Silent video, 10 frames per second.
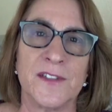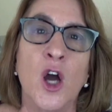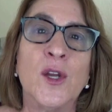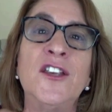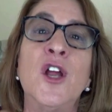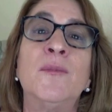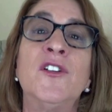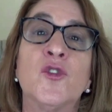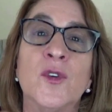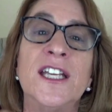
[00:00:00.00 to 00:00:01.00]
Okay, number
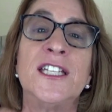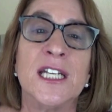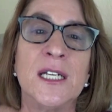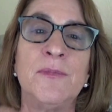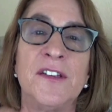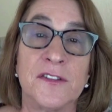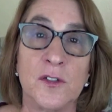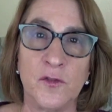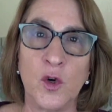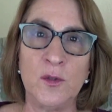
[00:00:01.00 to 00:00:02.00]
3 tip is to
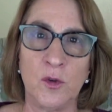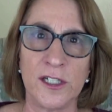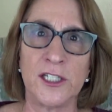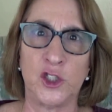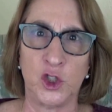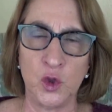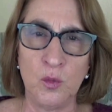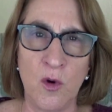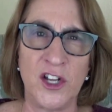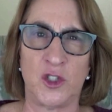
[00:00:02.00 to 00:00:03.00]
avoid wearing too
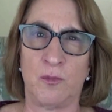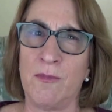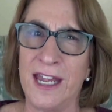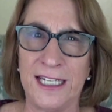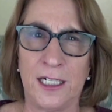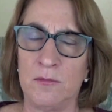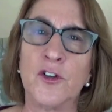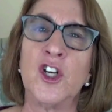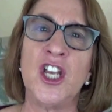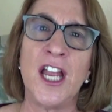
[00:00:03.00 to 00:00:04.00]
much makeup.
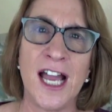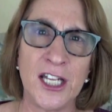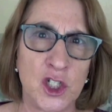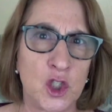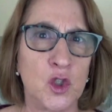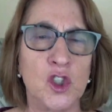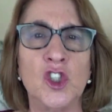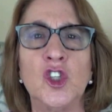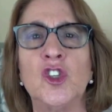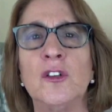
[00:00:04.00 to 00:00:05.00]
For
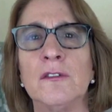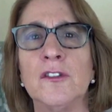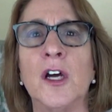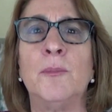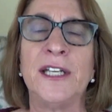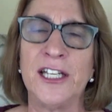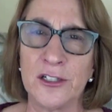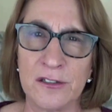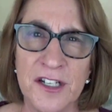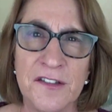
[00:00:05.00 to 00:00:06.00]
natural
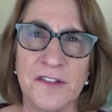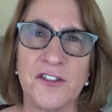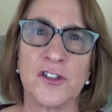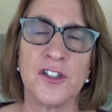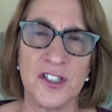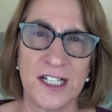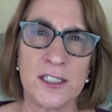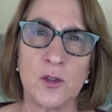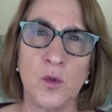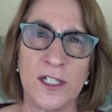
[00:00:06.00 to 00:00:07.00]
appearance, it's good not
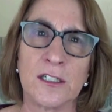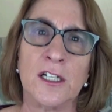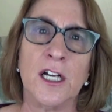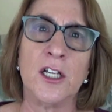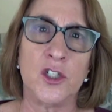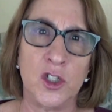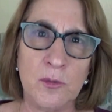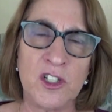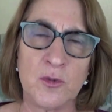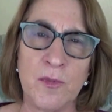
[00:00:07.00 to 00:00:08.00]
to wear too
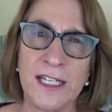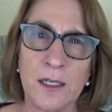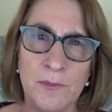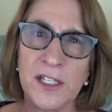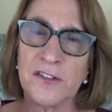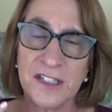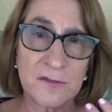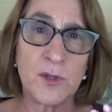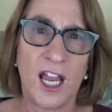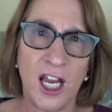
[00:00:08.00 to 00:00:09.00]
much makeup because as
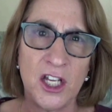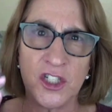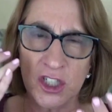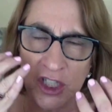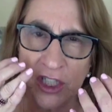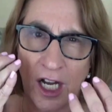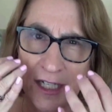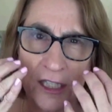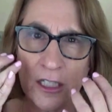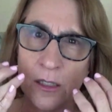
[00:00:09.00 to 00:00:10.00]
we age, it could kind
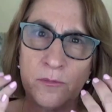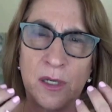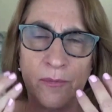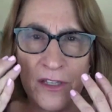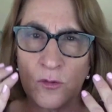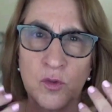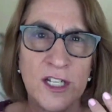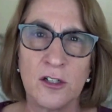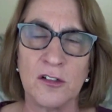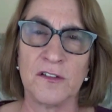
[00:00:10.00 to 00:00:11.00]
of clump up in the
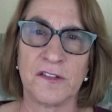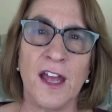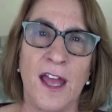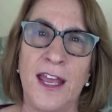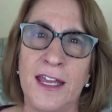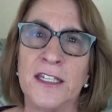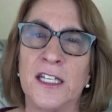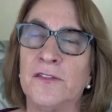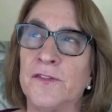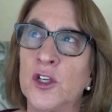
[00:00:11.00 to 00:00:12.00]
wrinkles. And
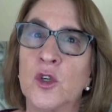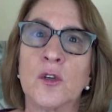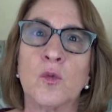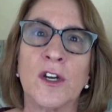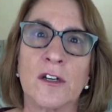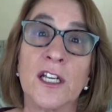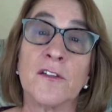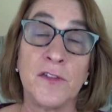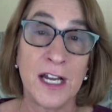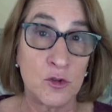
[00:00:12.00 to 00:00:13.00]
if you're wearing a
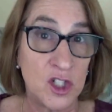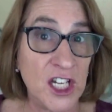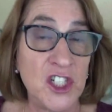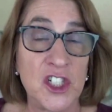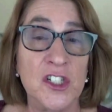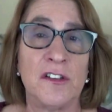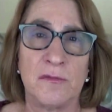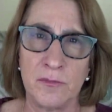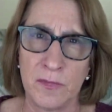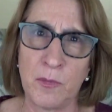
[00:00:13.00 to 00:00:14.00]
foundation, it's
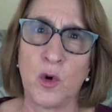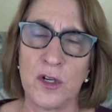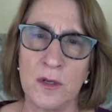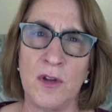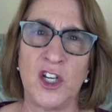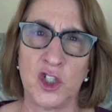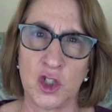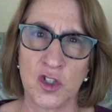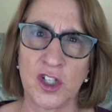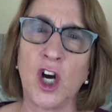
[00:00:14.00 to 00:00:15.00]
important to make sure
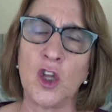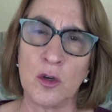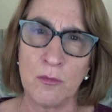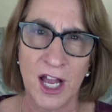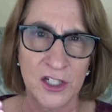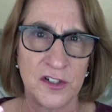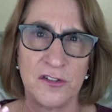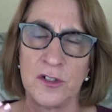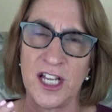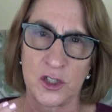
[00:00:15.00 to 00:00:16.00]
the color matches
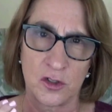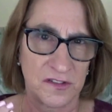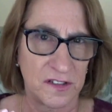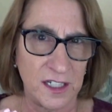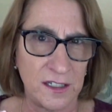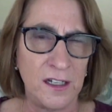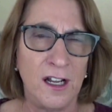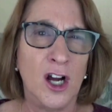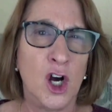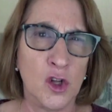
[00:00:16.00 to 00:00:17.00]
your natural skin.
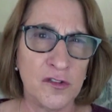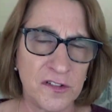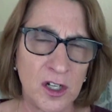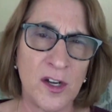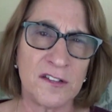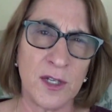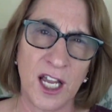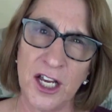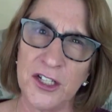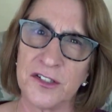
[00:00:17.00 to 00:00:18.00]
Also, as we
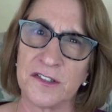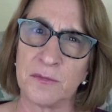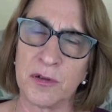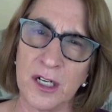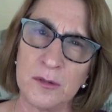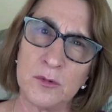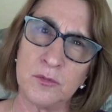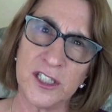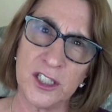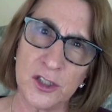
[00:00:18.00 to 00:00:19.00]
age, it's
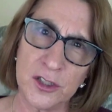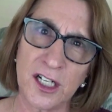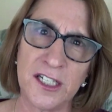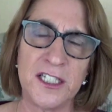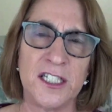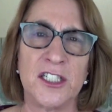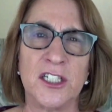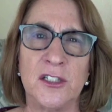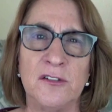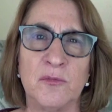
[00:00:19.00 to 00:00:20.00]
probably a good idea to
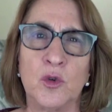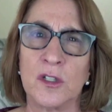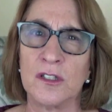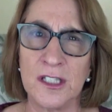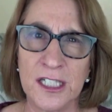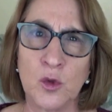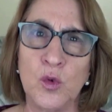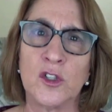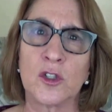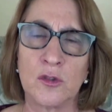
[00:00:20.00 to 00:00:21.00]
use more
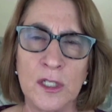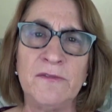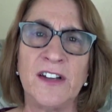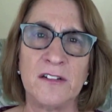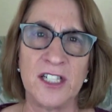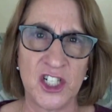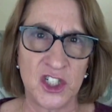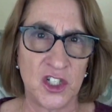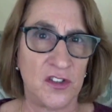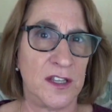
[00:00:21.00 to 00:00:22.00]
liquid or cream
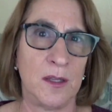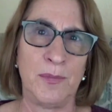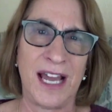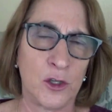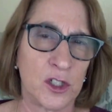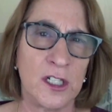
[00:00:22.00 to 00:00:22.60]
foundation than the powder.